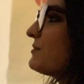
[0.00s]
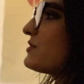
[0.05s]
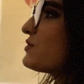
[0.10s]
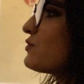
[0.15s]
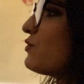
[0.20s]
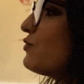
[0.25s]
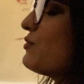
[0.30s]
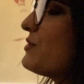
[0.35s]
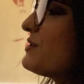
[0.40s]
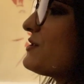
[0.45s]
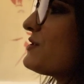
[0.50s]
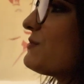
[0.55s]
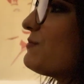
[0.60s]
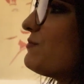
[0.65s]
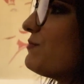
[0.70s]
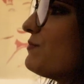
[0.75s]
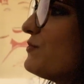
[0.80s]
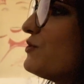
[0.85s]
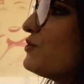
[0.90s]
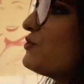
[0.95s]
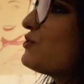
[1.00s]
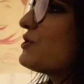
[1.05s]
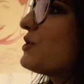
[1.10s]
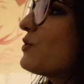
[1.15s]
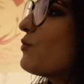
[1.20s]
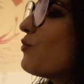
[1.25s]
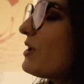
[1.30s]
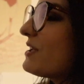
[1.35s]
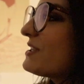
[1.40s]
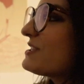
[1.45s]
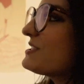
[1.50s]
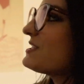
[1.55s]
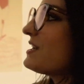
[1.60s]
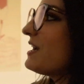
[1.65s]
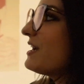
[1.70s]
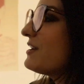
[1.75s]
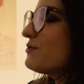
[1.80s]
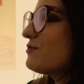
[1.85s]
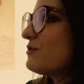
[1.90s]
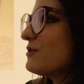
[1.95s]
there's always usually one
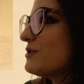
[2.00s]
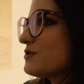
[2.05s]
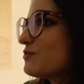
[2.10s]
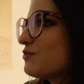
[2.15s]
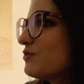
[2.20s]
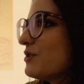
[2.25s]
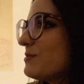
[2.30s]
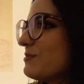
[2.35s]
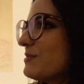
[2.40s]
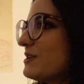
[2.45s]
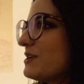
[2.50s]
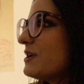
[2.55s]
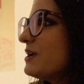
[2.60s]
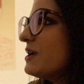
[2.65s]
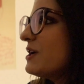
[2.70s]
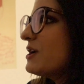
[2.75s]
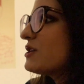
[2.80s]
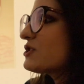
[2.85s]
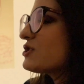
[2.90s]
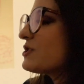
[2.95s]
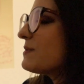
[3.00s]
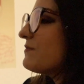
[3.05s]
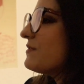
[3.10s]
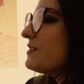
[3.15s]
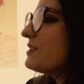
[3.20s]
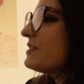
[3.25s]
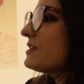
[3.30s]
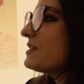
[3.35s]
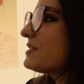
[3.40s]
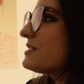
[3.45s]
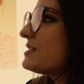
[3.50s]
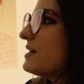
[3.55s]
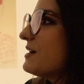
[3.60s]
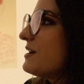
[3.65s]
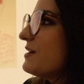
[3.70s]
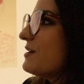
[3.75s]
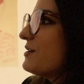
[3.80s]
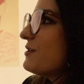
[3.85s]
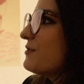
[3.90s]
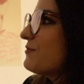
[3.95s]
side to these women, something that
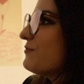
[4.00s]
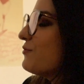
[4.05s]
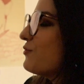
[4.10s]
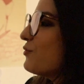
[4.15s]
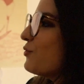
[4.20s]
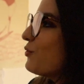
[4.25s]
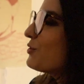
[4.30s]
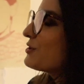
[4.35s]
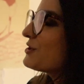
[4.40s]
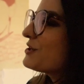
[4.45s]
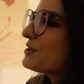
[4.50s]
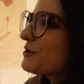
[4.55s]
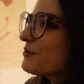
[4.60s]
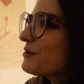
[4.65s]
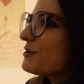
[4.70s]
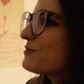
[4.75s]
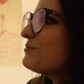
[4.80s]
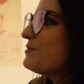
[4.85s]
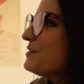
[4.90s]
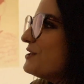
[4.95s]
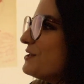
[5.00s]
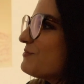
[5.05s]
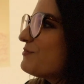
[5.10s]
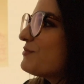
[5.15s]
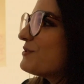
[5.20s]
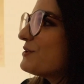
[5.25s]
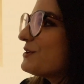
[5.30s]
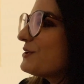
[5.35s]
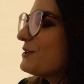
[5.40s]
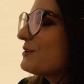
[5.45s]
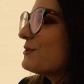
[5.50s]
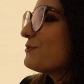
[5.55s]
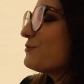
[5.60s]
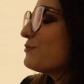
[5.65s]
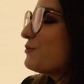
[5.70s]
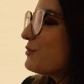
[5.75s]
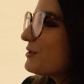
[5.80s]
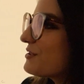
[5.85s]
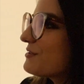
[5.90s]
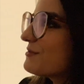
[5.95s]
for ordinary people
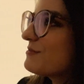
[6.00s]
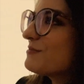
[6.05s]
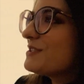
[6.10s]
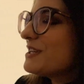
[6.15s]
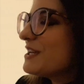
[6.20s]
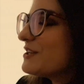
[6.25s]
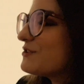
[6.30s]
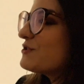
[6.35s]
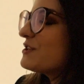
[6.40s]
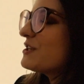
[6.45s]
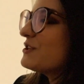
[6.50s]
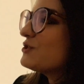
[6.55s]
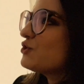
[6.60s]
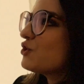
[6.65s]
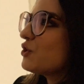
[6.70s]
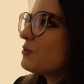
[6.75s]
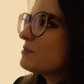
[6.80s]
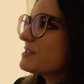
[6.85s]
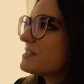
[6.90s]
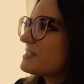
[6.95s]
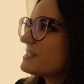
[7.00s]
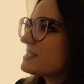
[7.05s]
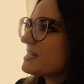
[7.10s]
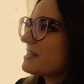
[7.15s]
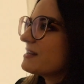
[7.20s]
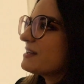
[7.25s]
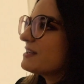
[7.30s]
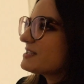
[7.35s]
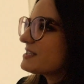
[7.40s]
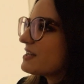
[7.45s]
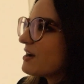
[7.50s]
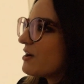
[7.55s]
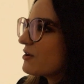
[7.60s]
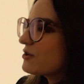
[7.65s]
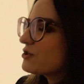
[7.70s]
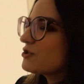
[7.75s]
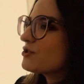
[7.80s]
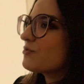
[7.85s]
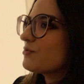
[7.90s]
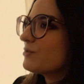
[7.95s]
with day-to-day jobs is
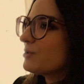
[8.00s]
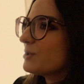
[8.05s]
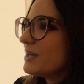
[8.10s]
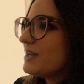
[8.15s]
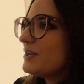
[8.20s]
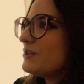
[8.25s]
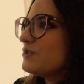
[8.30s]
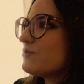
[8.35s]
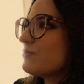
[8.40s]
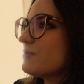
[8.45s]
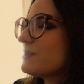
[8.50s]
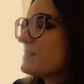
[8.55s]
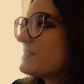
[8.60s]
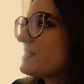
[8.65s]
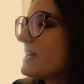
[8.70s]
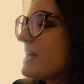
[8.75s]
hard to relate to, this